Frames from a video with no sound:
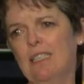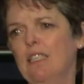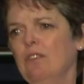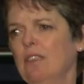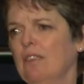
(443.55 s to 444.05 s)

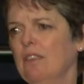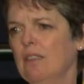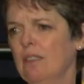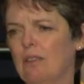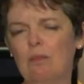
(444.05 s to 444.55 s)
Even
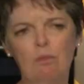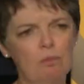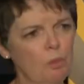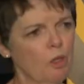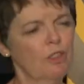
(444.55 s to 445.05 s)
the
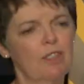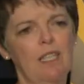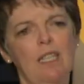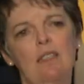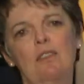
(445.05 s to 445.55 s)
worst
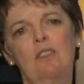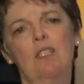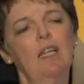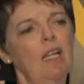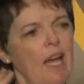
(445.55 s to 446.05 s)
things
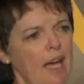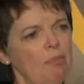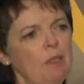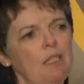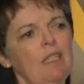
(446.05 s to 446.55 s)

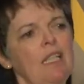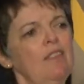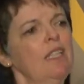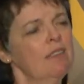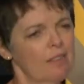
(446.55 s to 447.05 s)
happen
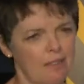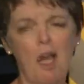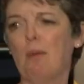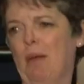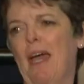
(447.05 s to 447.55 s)
and then
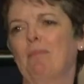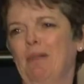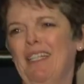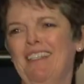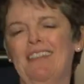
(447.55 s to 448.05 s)
stop
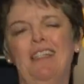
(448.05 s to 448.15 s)
happening.